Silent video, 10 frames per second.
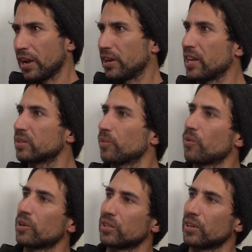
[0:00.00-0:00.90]
I can ask him a
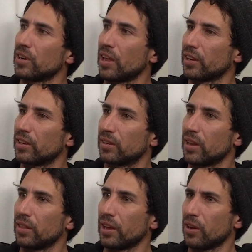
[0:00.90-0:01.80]
question, and like,
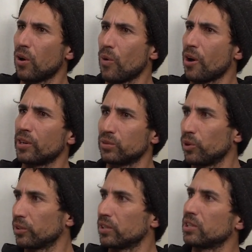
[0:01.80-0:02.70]
oh wow, he's
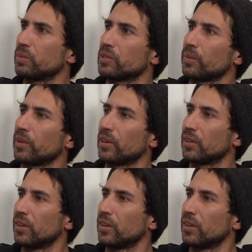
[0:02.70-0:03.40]
willing to teach me something.